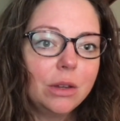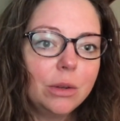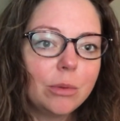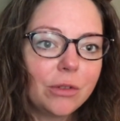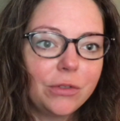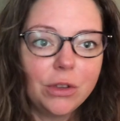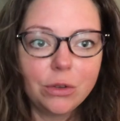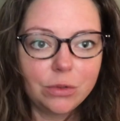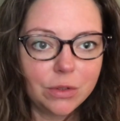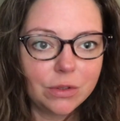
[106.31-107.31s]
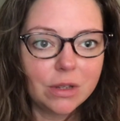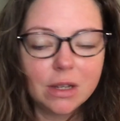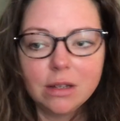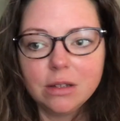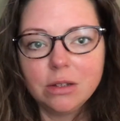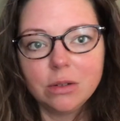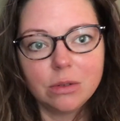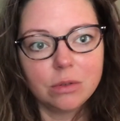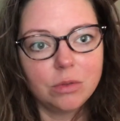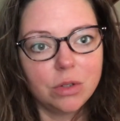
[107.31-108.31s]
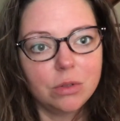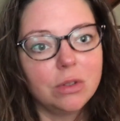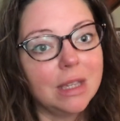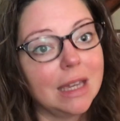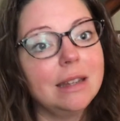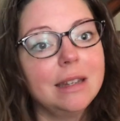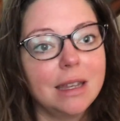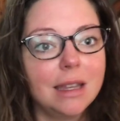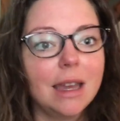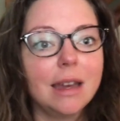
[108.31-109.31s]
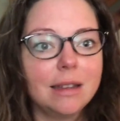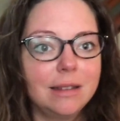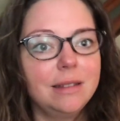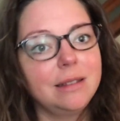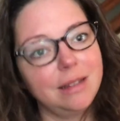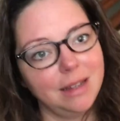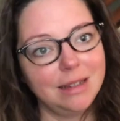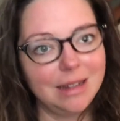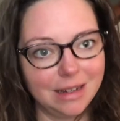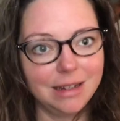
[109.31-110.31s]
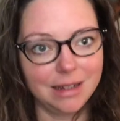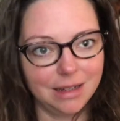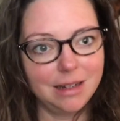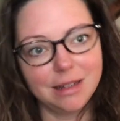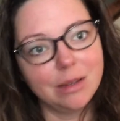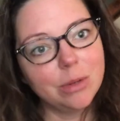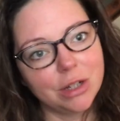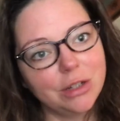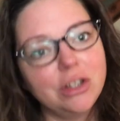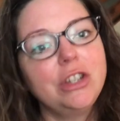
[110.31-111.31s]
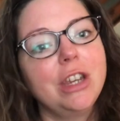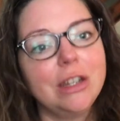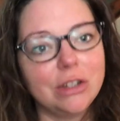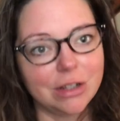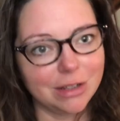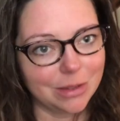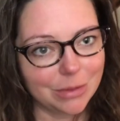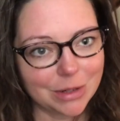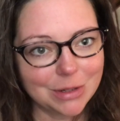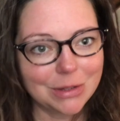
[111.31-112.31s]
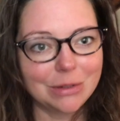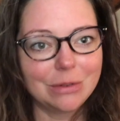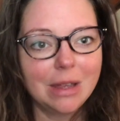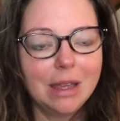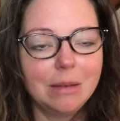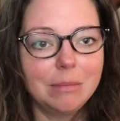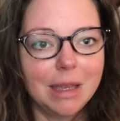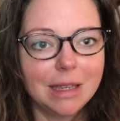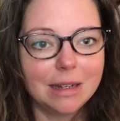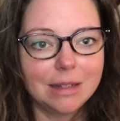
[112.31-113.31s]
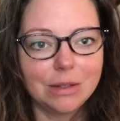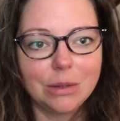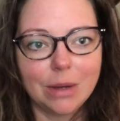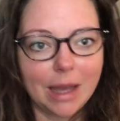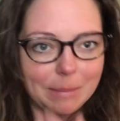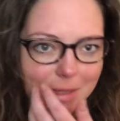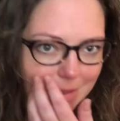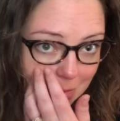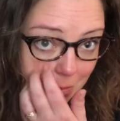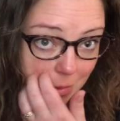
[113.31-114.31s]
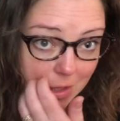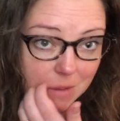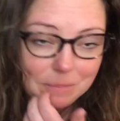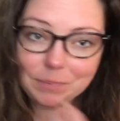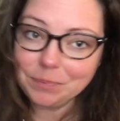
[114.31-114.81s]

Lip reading: who refused to do the ending as intended. They wanted to change it. They wanted to make it into a happy story.